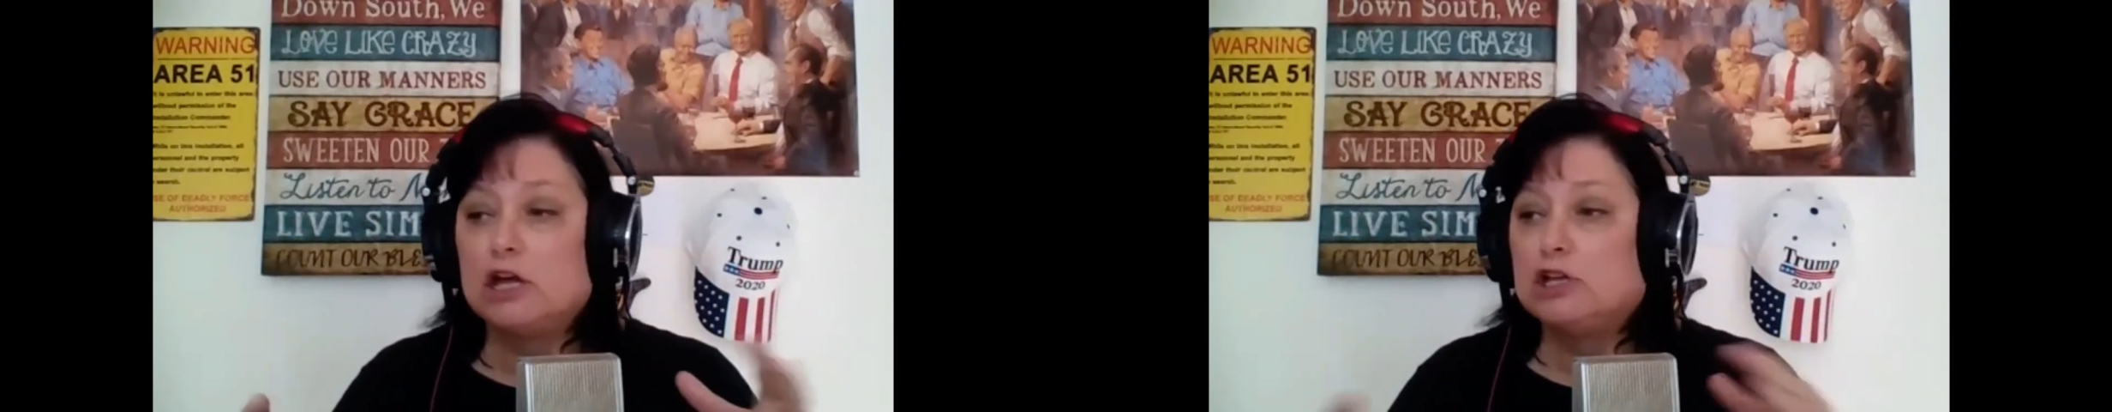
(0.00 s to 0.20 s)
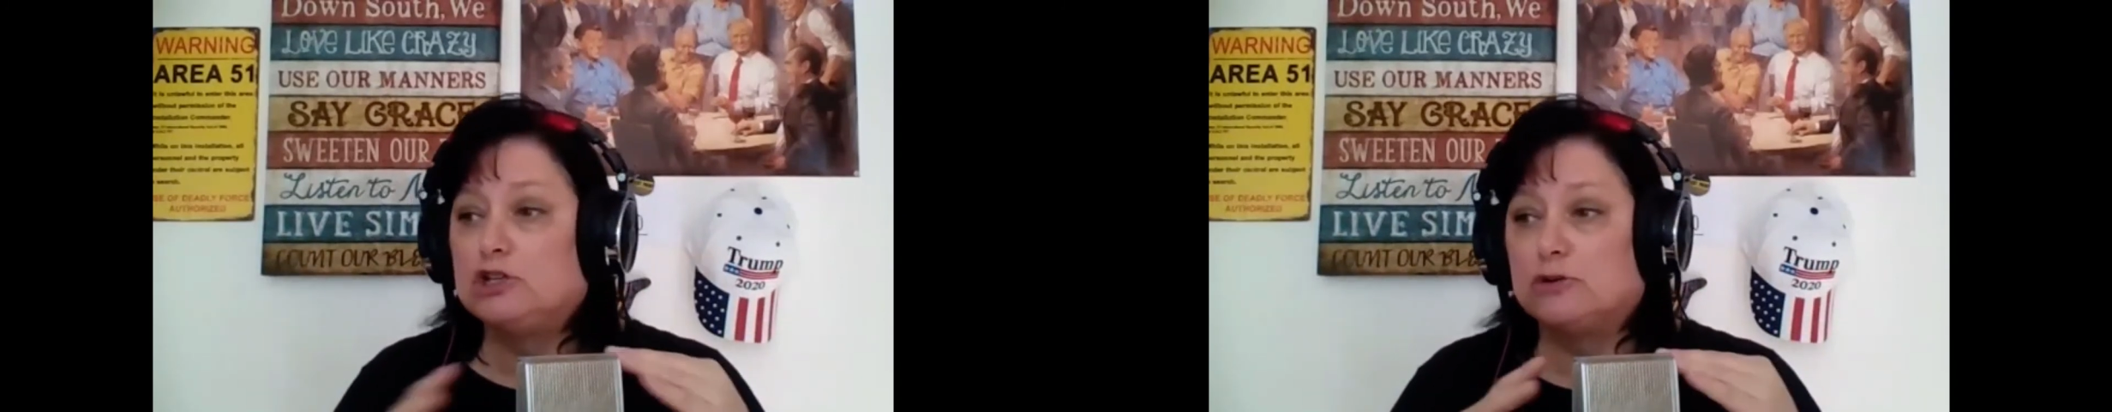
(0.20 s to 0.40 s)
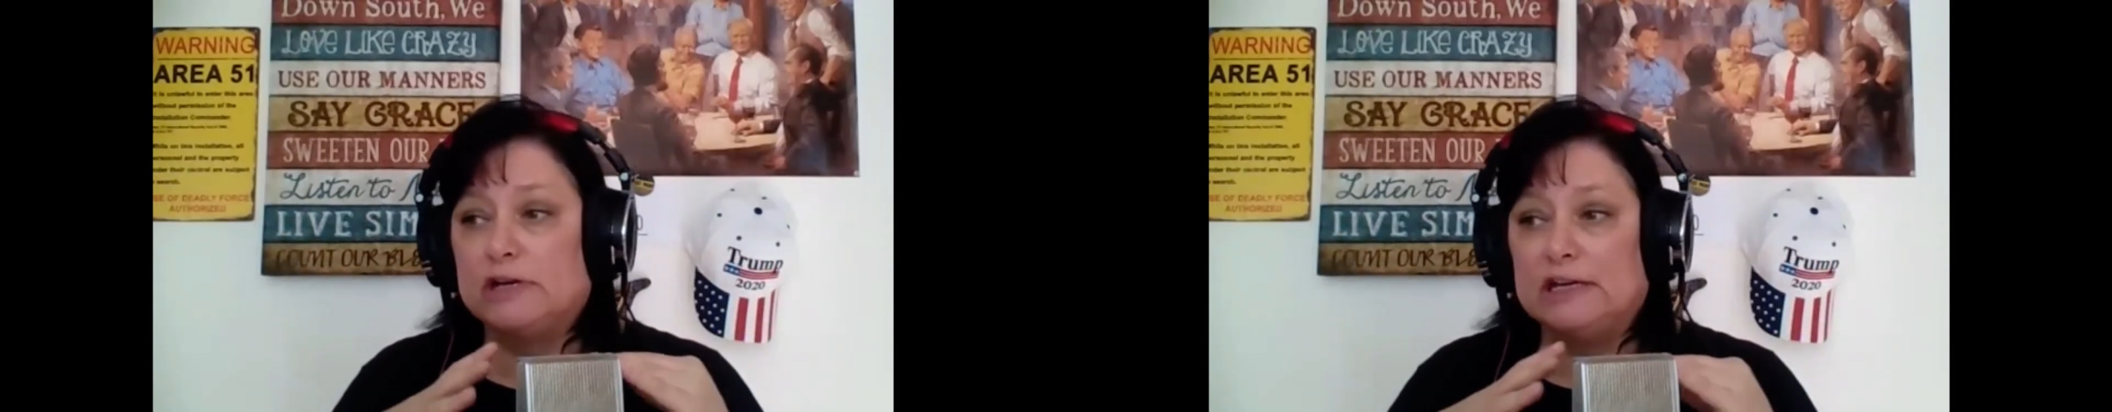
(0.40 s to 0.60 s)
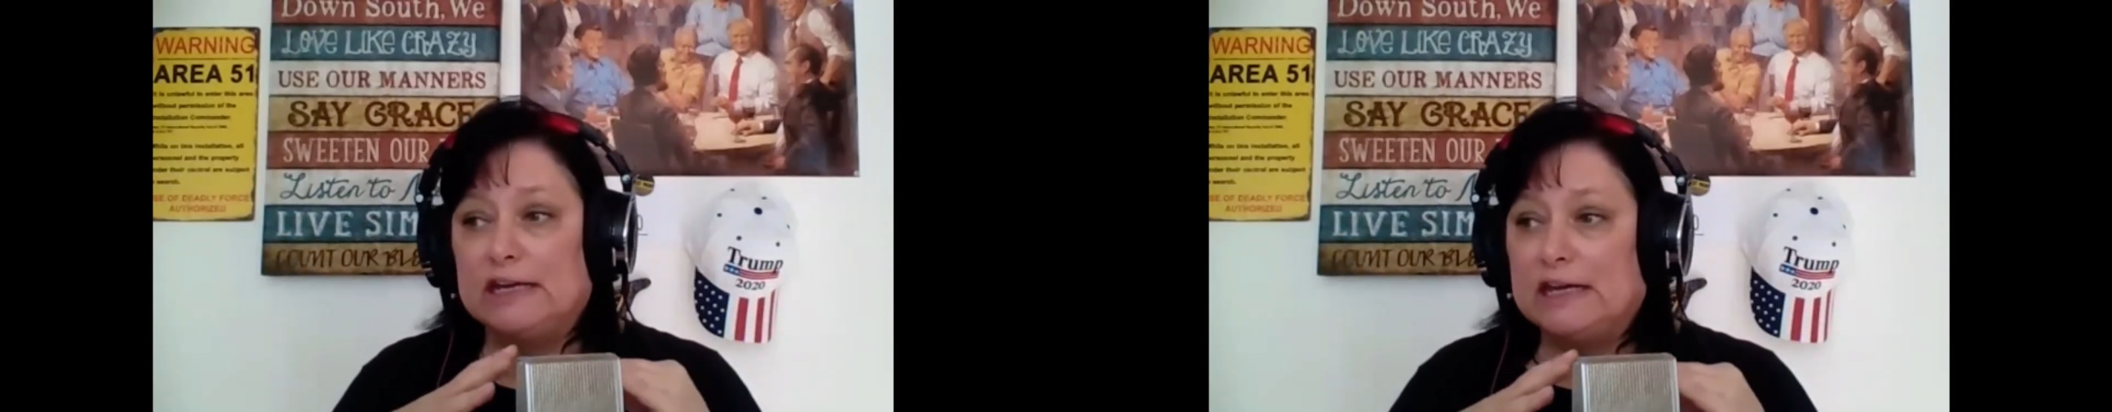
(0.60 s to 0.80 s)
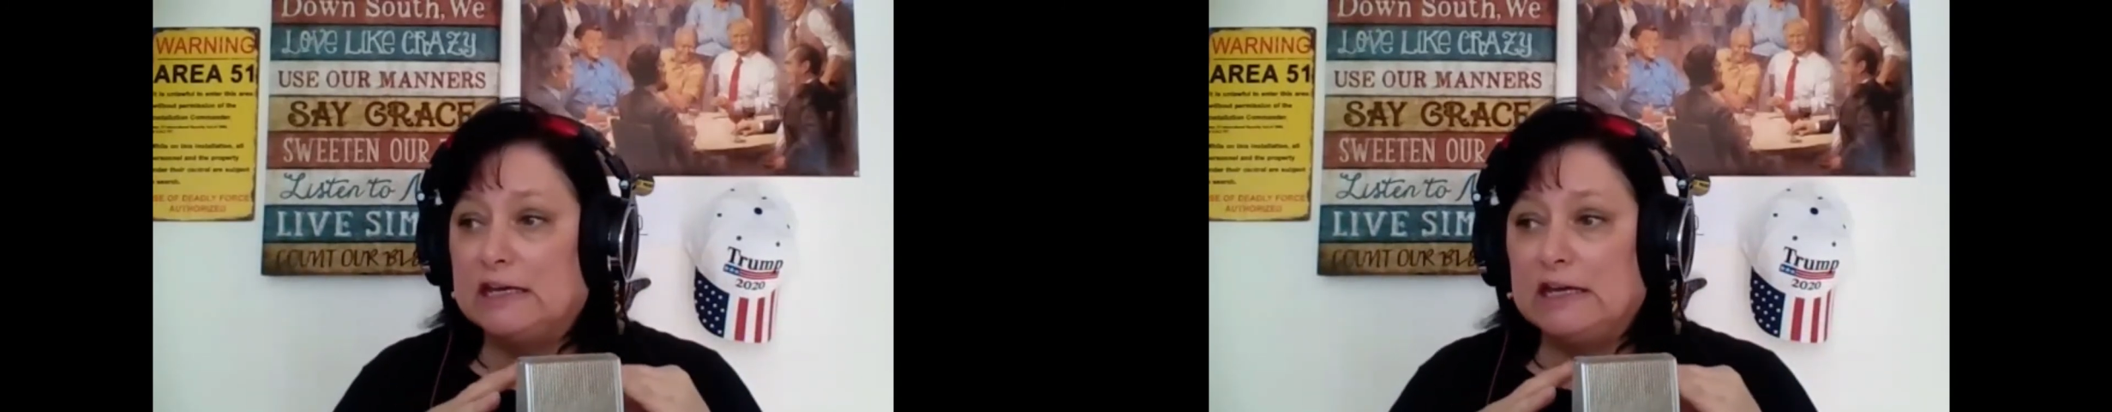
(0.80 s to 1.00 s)
during
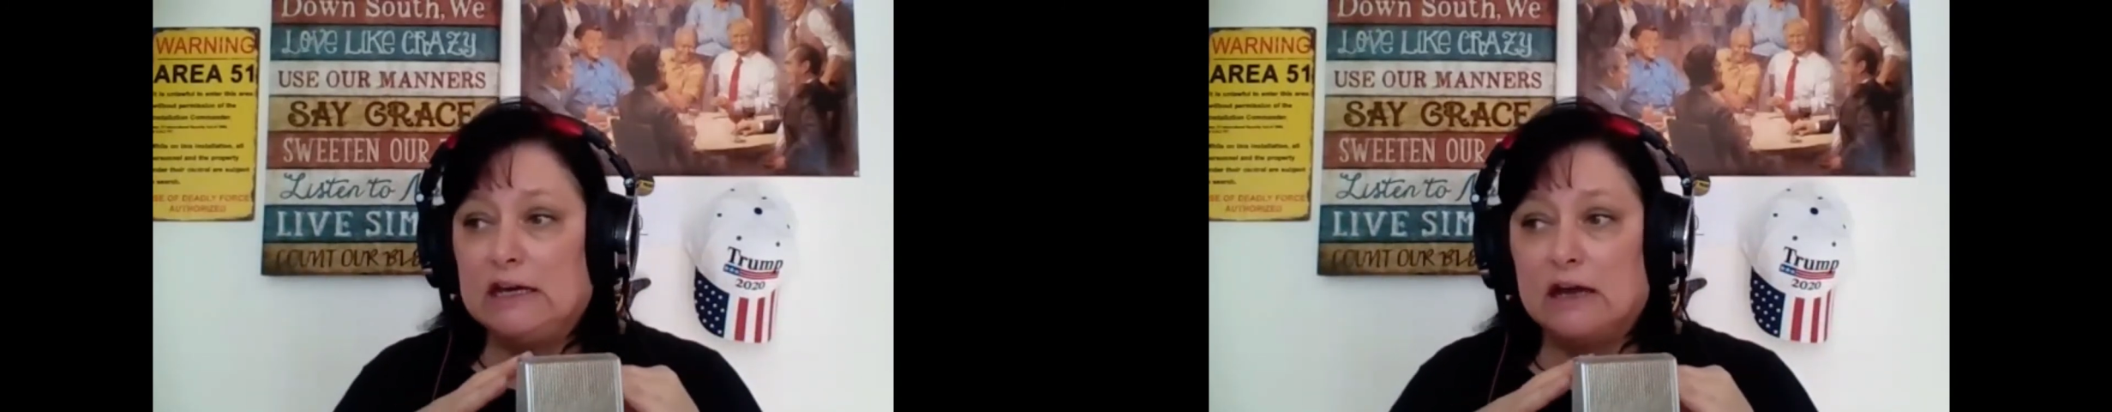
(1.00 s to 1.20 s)
any